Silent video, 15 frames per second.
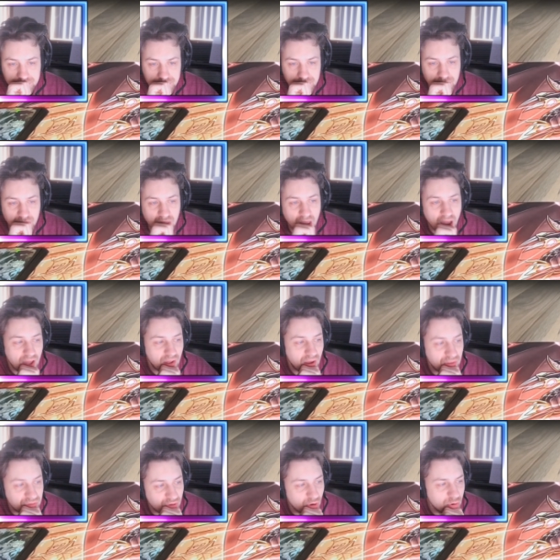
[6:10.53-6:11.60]
Yeah, I, I
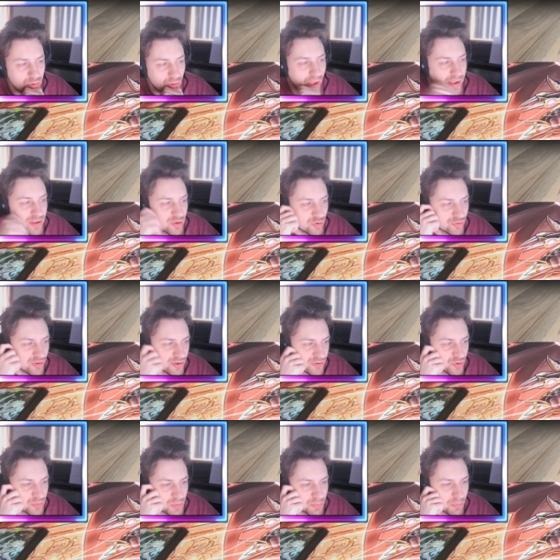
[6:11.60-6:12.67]
don't like using
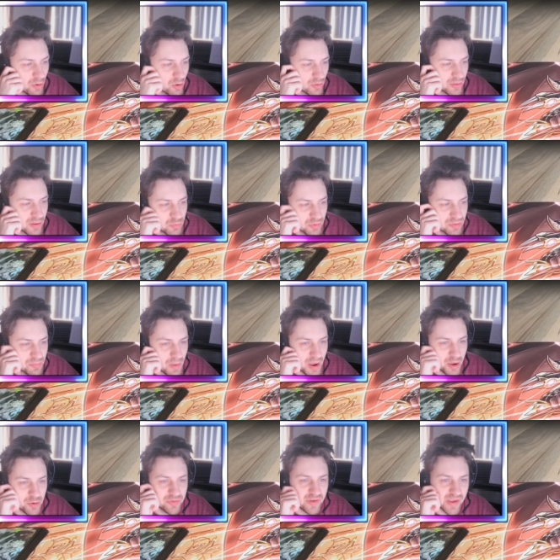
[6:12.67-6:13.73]
Super Poly with my
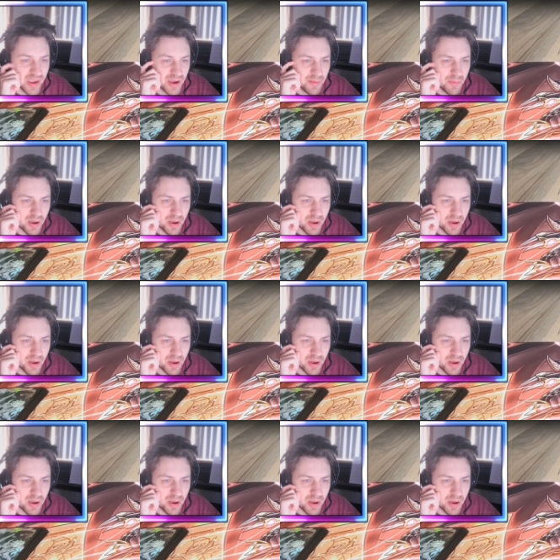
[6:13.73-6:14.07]
own DM.